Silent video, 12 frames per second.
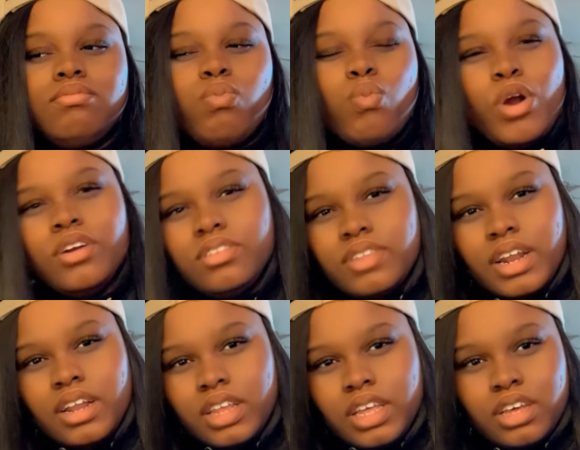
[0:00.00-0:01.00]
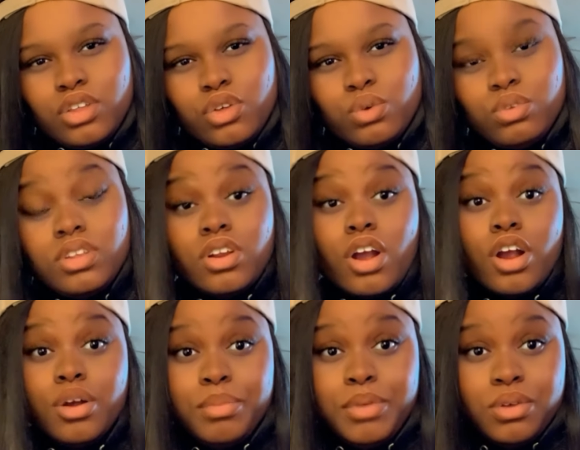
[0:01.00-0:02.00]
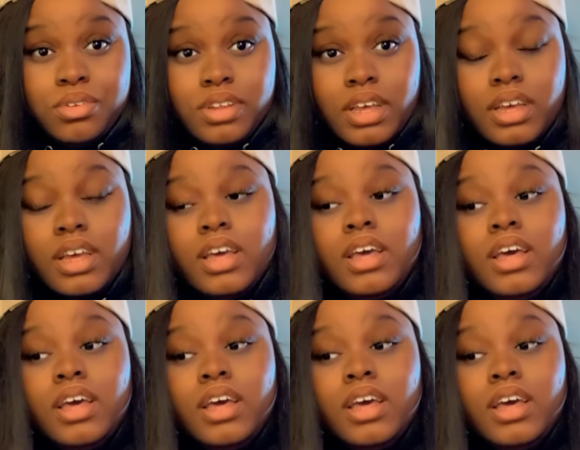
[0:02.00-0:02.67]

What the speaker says: words that Aaliyah used in her music.